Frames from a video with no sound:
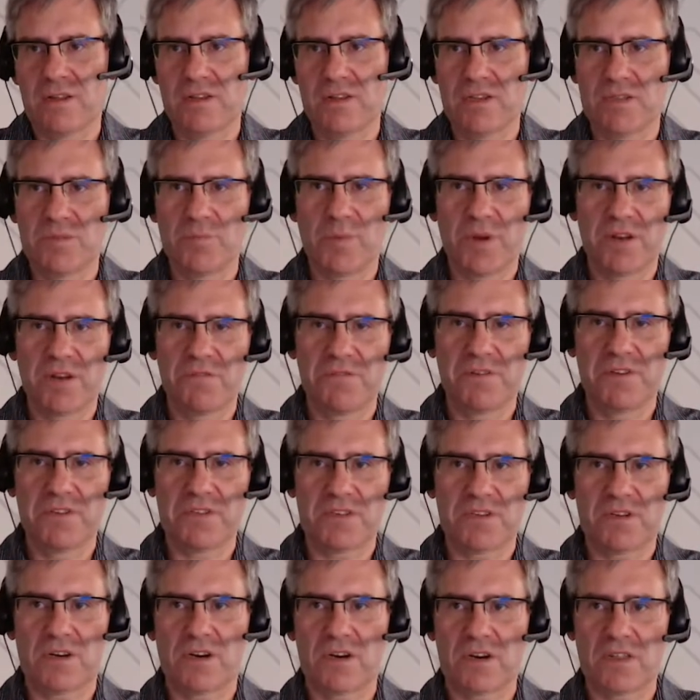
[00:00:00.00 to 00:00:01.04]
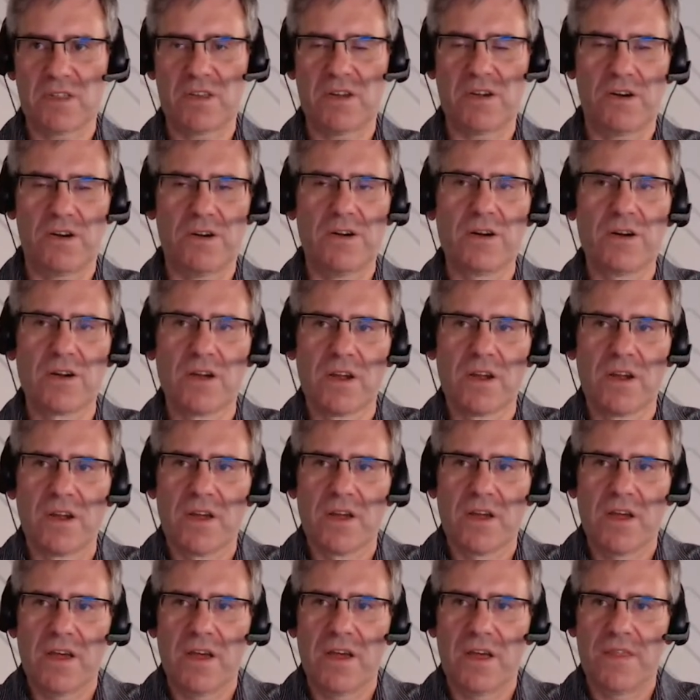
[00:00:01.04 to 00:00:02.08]
These benefits are there,
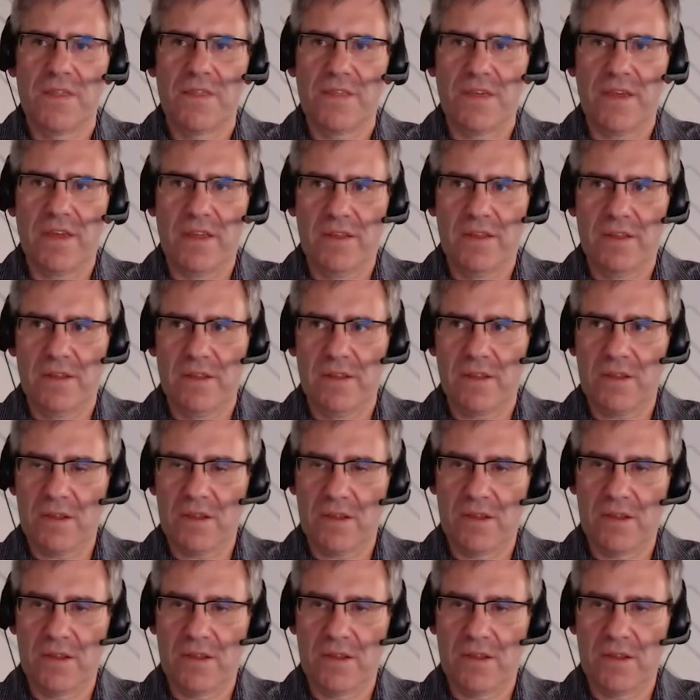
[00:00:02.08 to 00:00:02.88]
and then